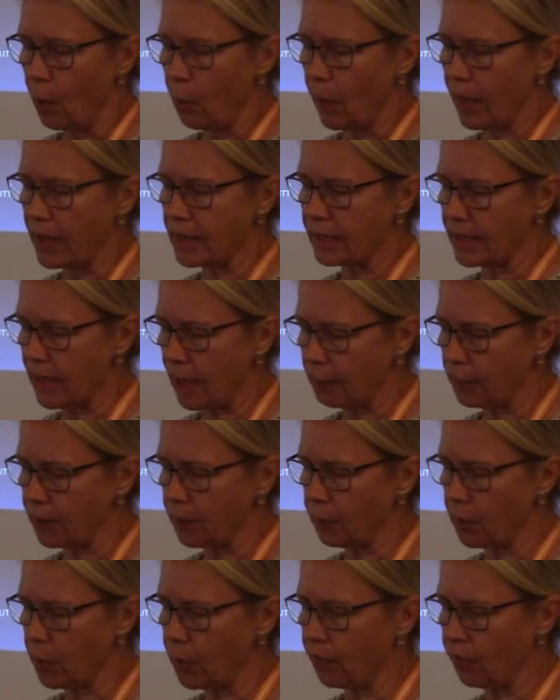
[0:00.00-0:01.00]
where a
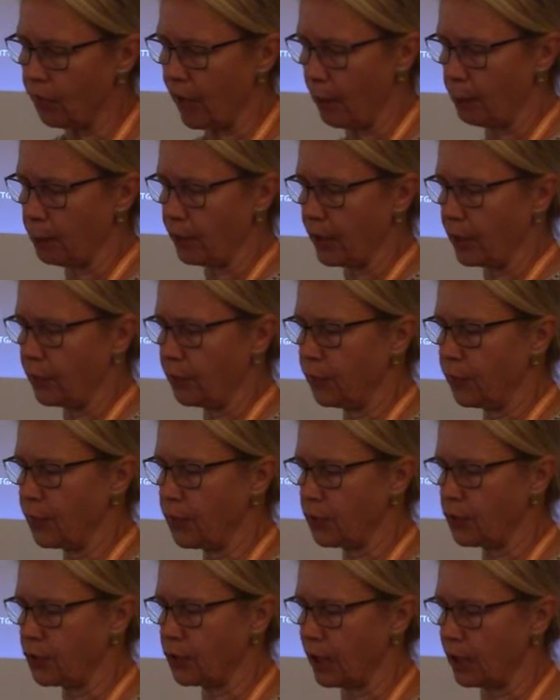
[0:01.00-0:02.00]
tappy weave fabric
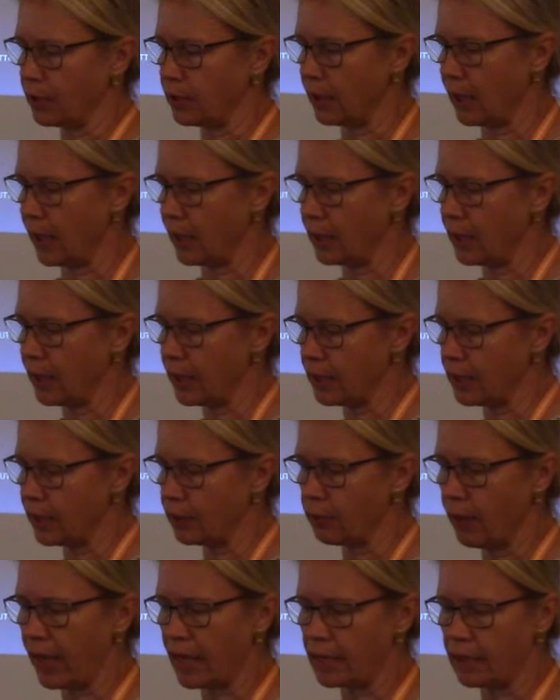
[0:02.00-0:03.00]
featured an
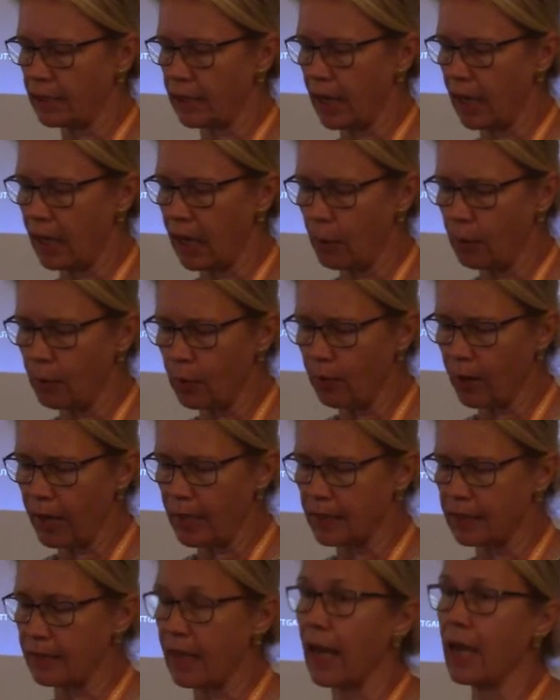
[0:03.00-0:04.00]
integrated
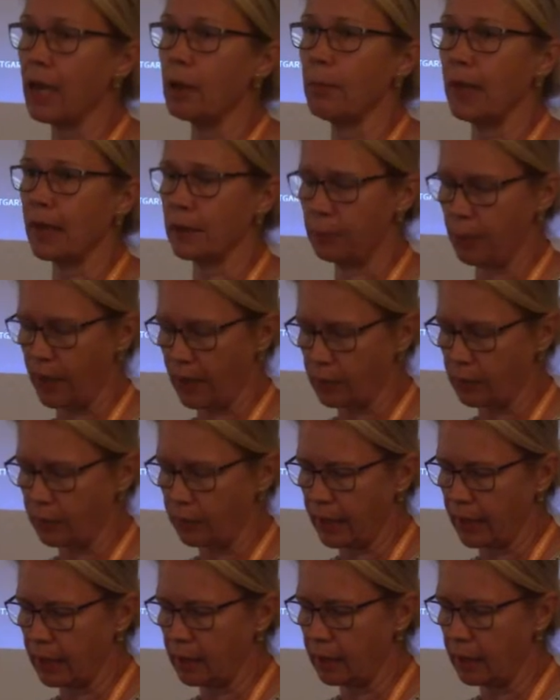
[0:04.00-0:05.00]
elaborate diamond
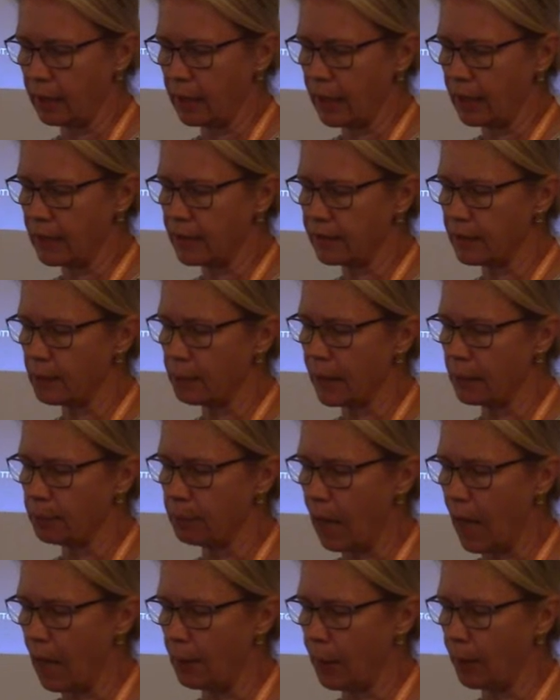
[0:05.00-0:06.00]
patterning,
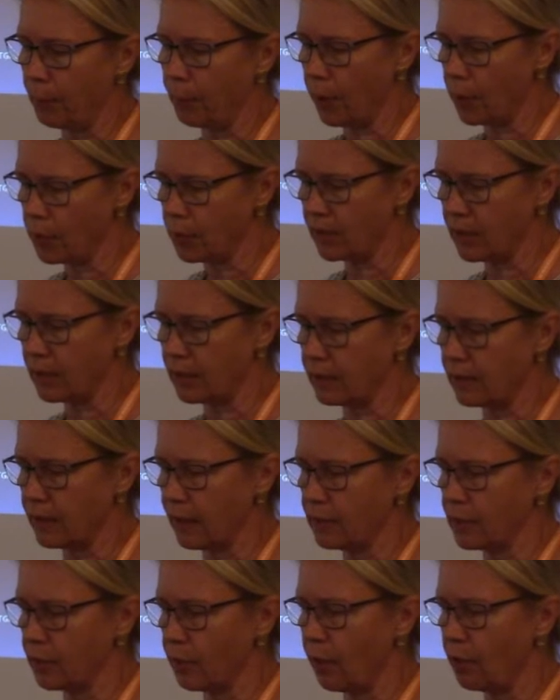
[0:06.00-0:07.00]
Elisabeth Barber posits
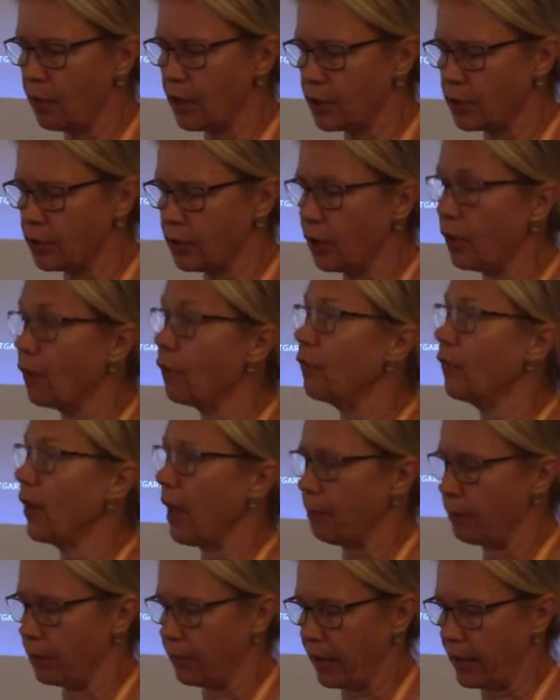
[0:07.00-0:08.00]
that the origin of
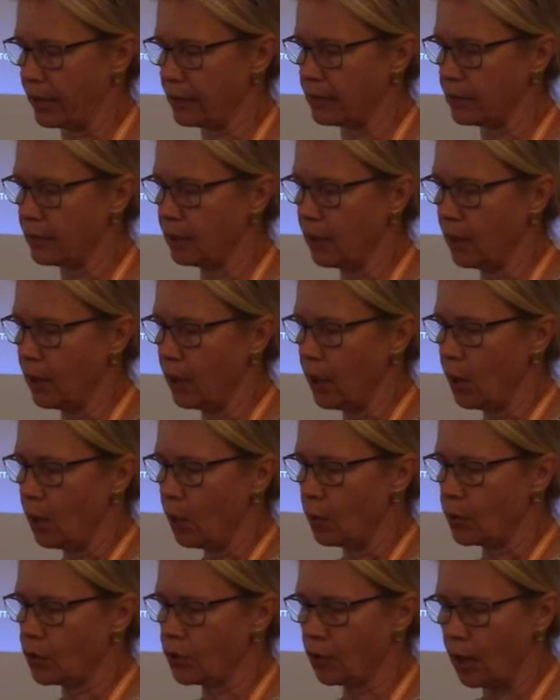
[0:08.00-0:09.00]
fabrics,
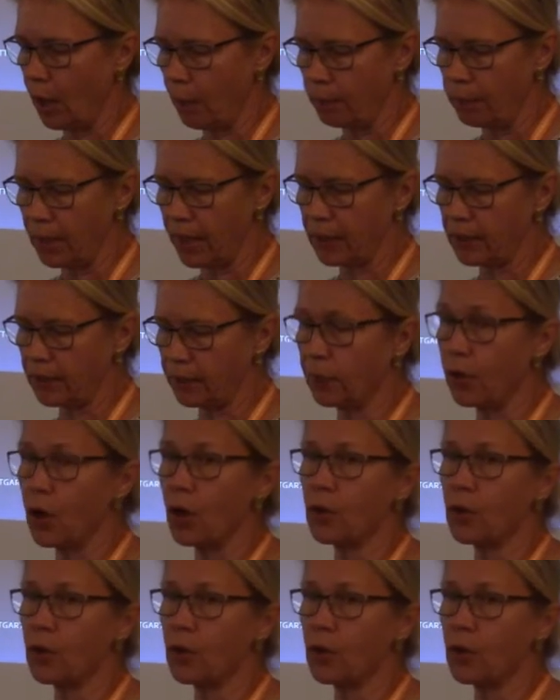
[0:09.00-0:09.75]
which come from